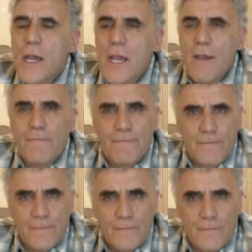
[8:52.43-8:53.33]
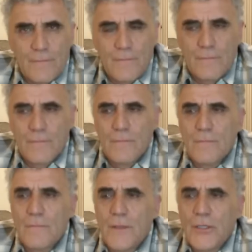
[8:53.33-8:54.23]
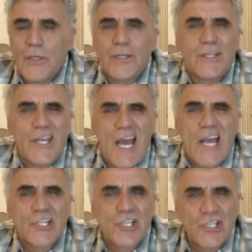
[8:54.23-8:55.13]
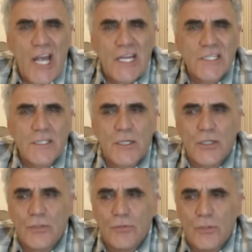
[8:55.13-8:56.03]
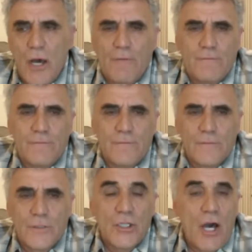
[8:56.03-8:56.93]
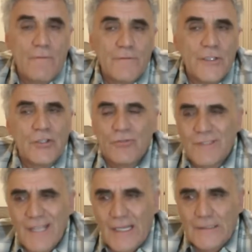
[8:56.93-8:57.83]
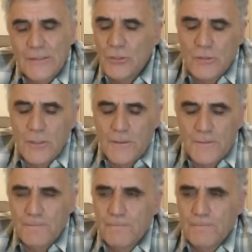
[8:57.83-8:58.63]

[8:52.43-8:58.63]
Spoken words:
if you can cash sex into love, love into sex, you could.